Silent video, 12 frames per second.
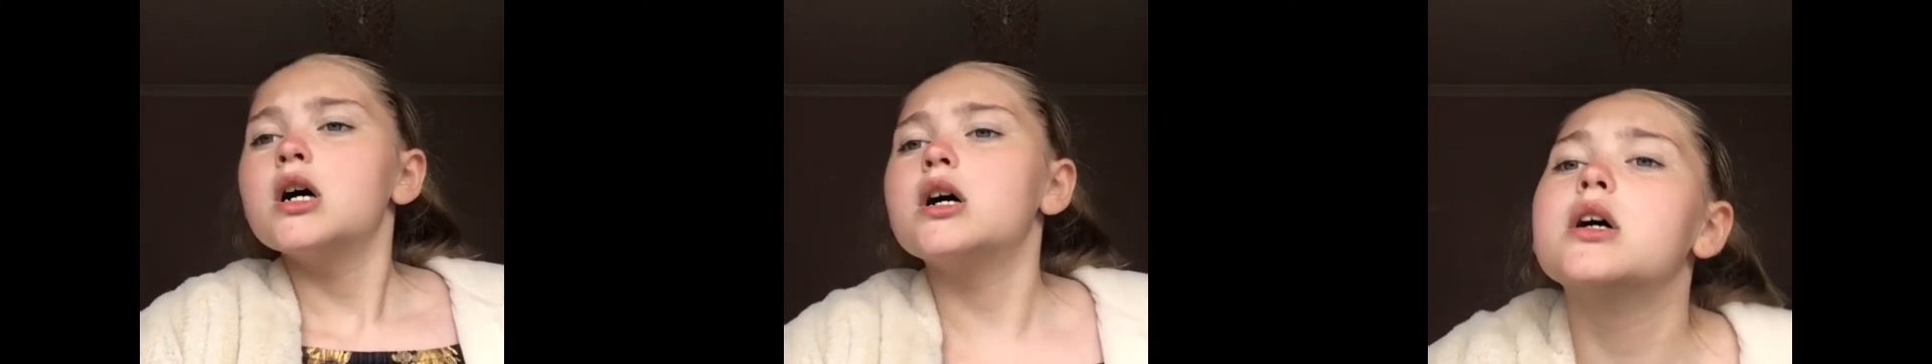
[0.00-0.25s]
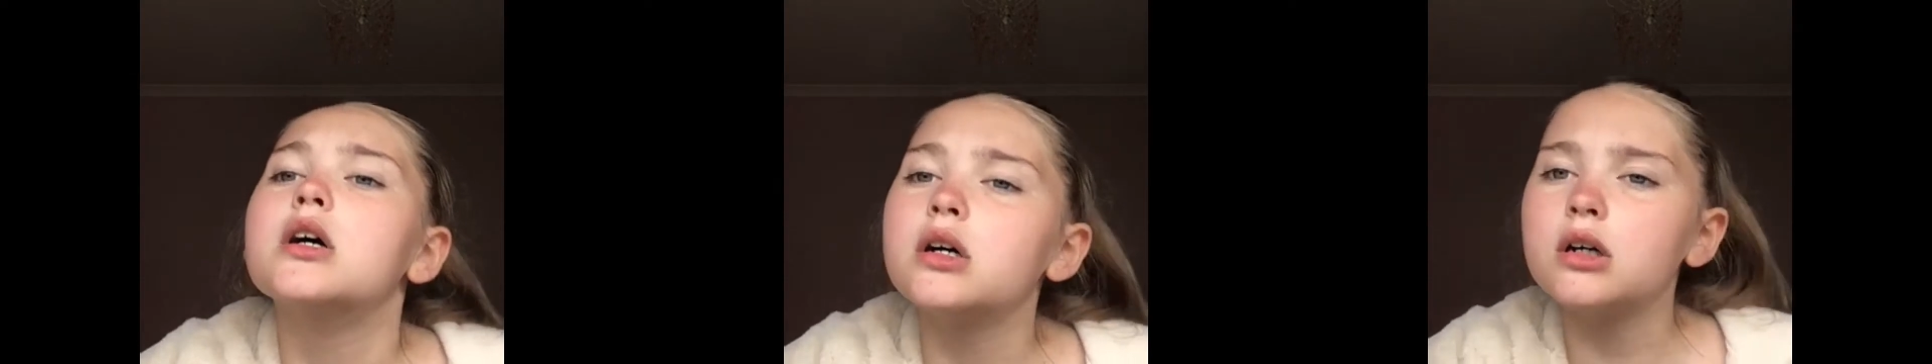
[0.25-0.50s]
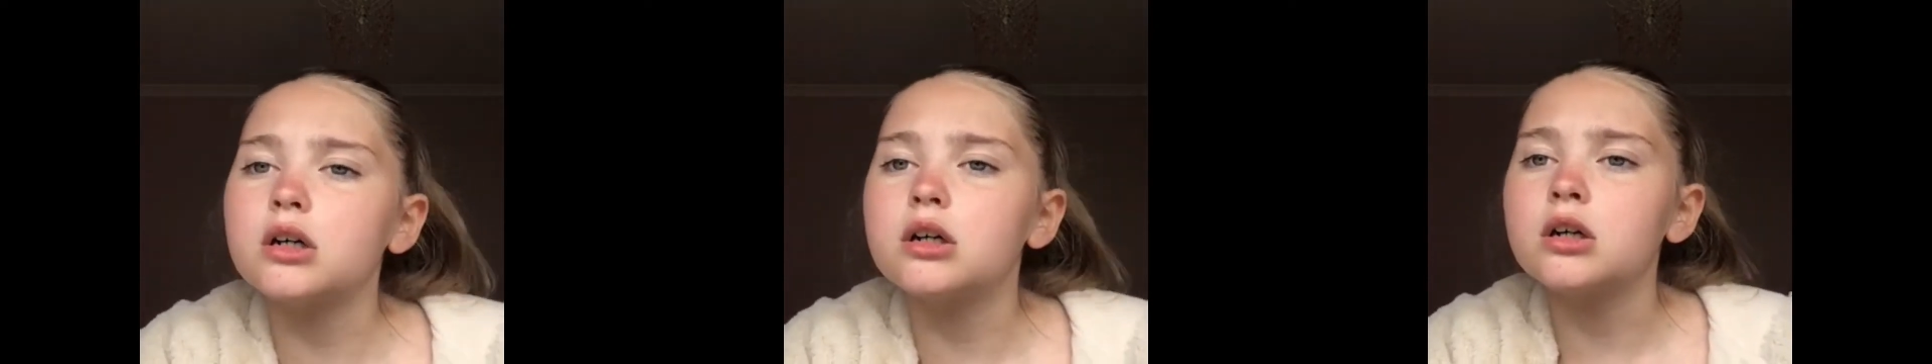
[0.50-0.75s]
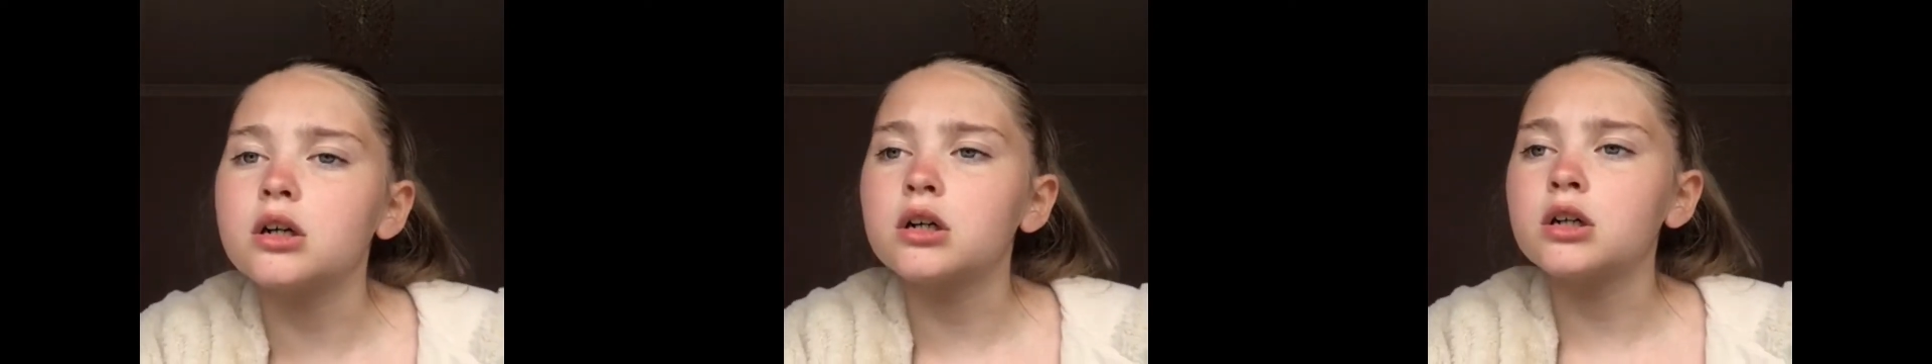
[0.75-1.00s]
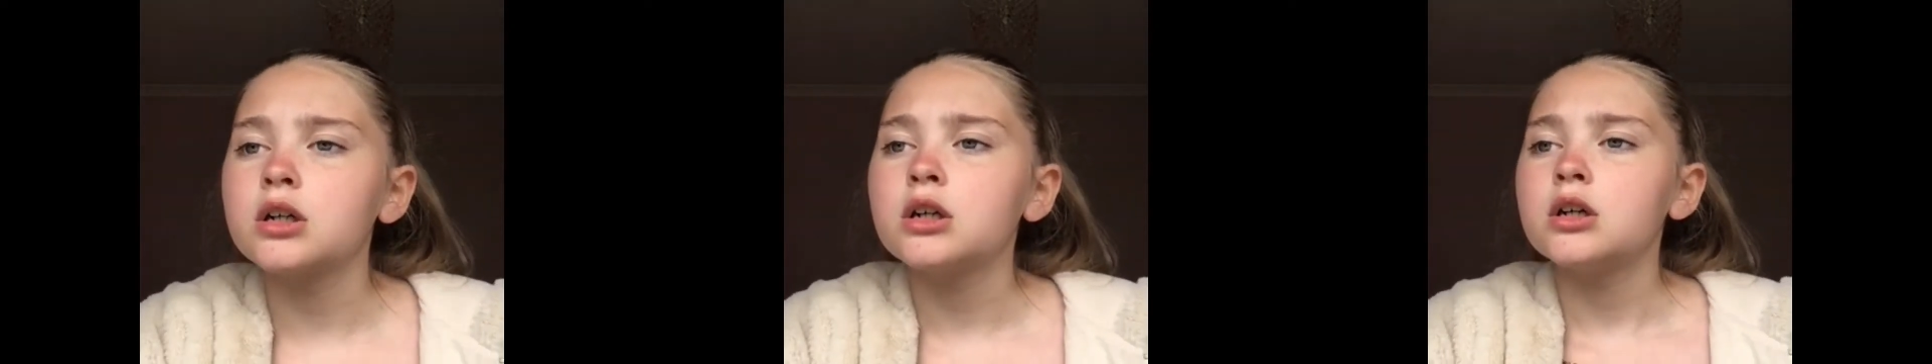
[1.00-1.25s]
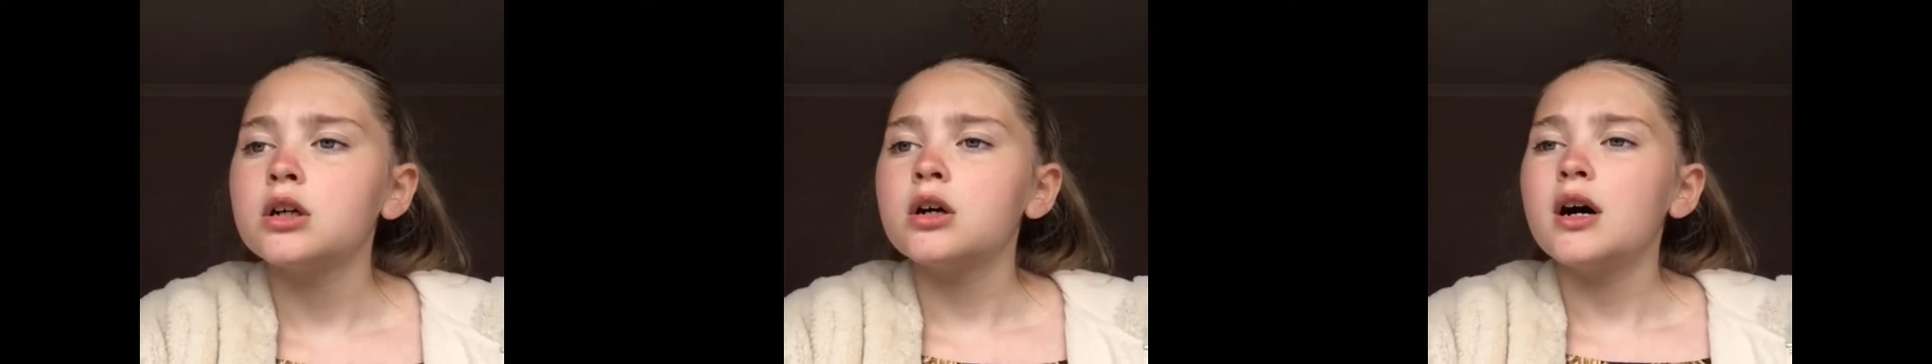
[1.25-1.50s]
"Ugh!
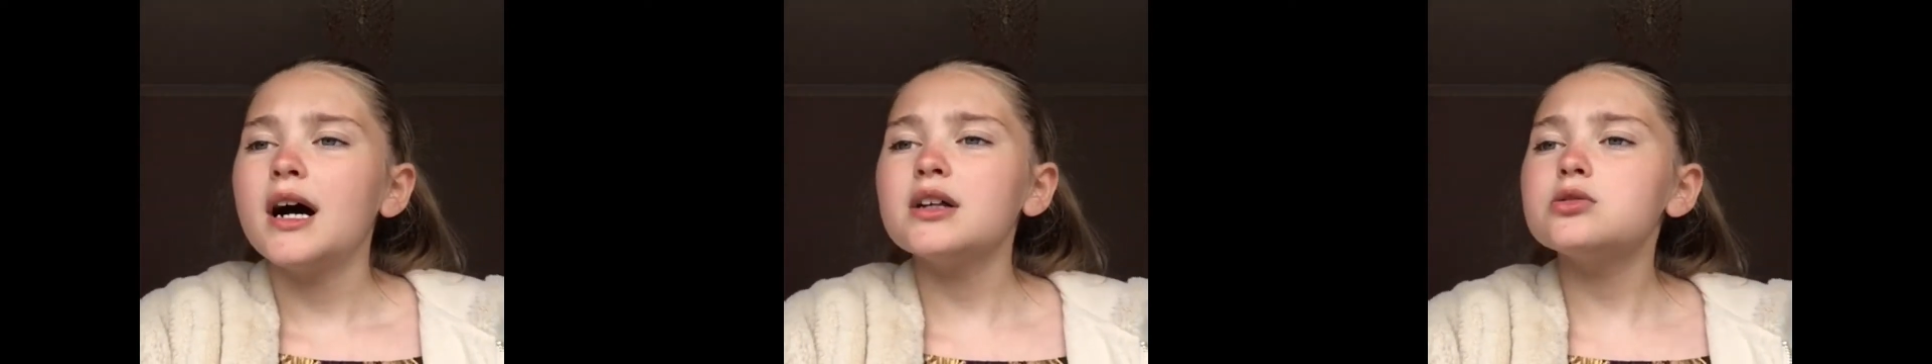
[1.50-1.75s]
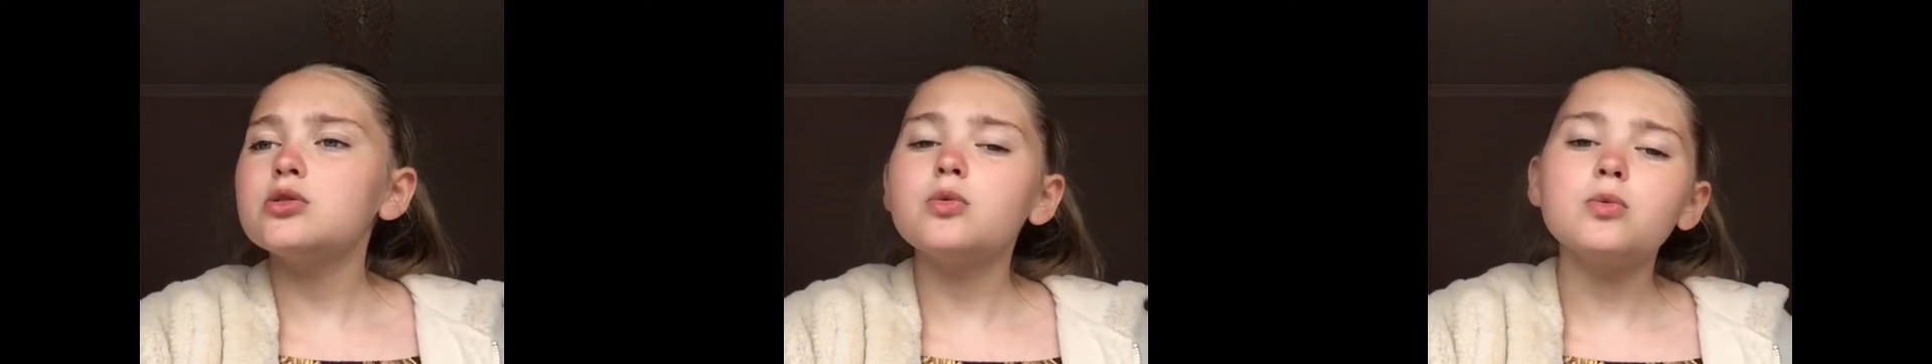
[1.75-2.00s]
I don't know